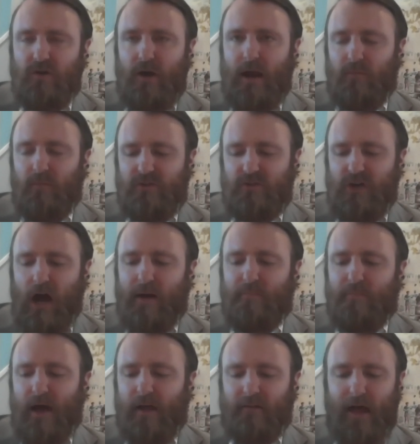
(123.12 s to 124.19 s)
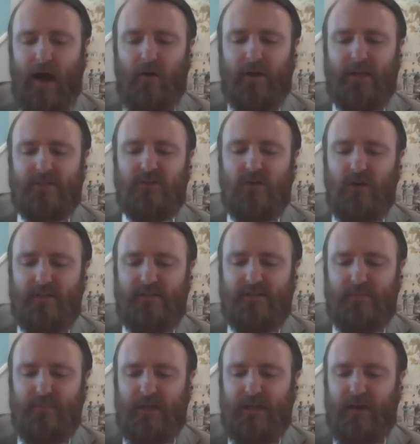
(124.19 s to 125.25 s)
trade with China by allowing its goods
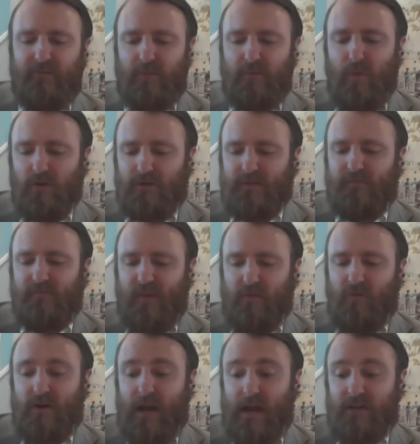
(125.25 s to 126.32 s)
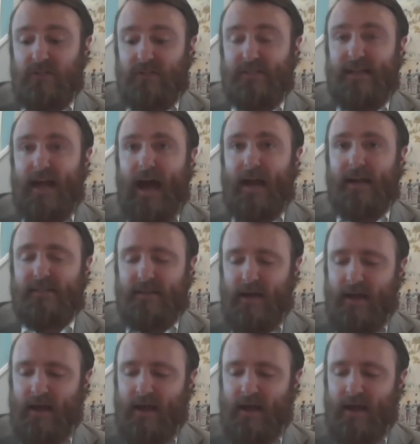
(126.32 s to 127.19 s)
to be given most favored nation status